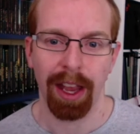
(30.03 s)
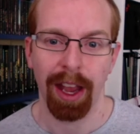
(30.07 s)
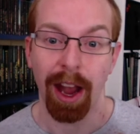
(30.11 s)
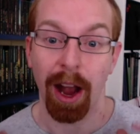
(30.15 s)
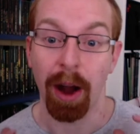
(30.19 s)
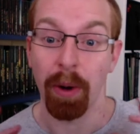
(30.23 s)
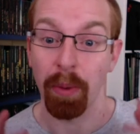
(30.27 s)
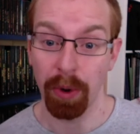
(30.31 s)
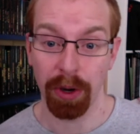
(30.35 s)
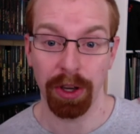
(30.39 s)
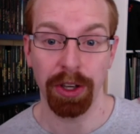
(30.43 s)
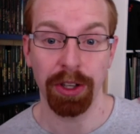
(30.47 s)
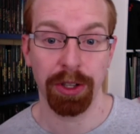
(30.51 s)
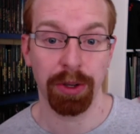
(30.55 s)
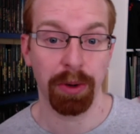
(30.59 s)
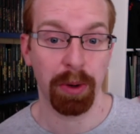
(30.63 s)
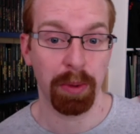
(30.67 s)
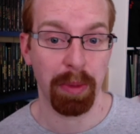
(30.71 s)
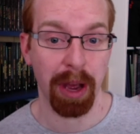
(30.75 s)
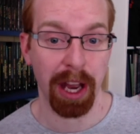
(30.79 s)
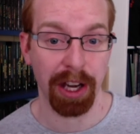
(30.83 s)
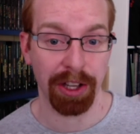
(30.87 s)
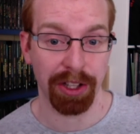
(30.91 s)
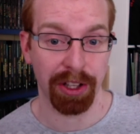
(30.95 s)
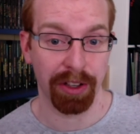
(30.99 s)
I want you to
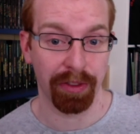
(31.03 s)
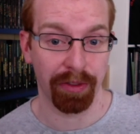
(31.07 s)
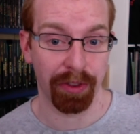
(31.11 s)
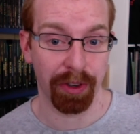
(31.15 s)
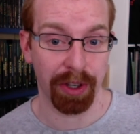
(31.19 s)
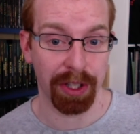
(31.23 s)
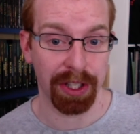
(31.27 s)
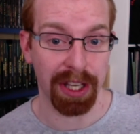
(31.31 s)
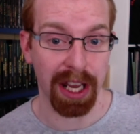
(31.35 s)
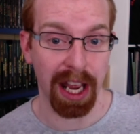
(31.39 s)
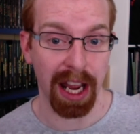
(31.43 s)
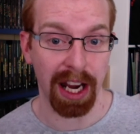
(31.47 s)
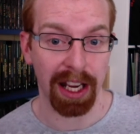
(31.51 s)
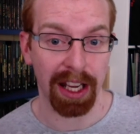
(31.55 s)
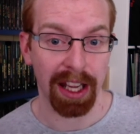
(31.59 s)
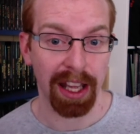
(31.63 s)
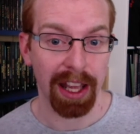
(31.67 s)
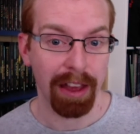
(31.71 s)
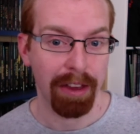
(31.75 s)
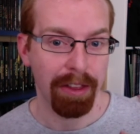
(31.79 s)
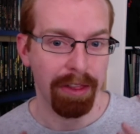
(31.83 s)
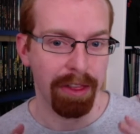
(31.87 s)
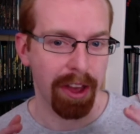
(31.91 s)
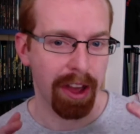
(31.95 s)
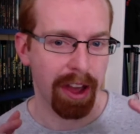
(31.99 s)
imagine for a sec
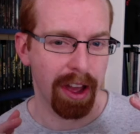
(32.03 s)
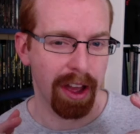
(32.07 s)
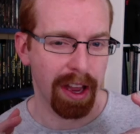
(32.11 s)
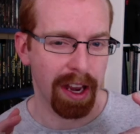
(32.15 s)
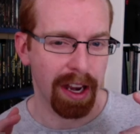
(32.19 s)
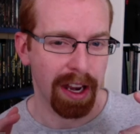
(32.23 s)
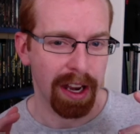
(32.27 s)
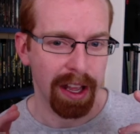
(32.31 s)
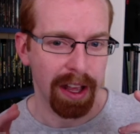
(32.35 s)
that